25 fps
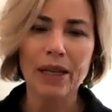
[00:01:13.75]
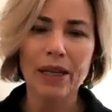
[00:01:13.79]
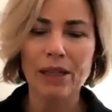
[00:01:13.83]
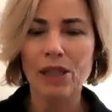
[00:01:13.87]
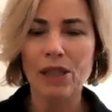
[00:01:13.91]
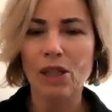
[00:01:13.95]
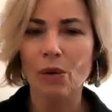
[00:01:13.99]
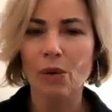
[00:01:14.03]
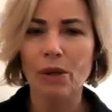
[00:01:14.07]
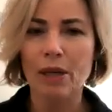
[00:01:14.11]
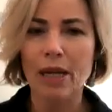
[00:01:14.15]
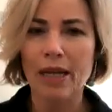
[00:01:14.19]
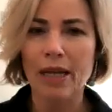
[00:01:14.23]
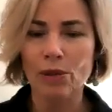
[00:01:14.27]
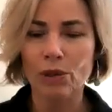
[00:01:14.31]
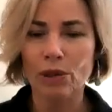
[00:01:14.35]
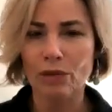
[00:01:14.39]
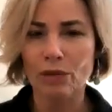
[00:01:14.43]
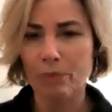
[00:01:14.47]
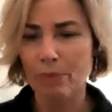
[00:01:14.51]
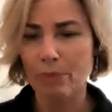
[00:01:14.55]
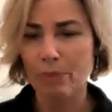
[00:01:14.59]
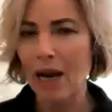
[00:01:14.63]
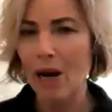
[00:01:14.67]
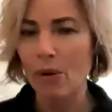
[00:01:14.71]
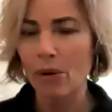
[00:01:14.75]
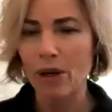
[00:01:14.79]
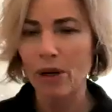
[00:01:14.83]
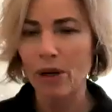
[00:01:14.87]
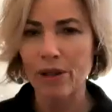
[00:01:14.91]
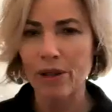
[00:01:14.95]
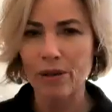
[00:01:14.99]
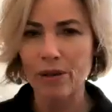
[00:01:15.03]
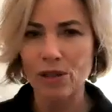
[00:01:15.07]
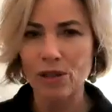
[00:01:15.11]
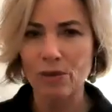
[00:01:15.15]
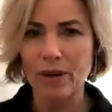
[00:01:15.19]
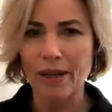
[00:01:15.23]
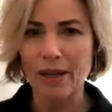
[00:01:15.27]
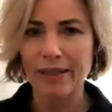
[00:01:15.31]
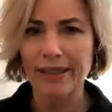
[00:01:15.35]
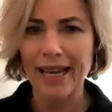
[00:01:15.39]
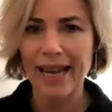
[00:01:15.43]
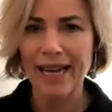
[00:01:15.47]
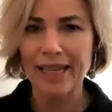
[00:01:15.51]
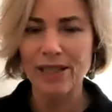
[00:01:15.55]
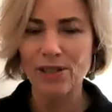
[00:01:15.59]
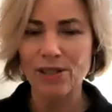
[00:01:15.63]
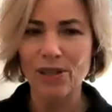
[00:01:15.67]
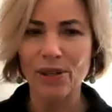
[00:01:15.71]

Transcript: and sort of empower others around that.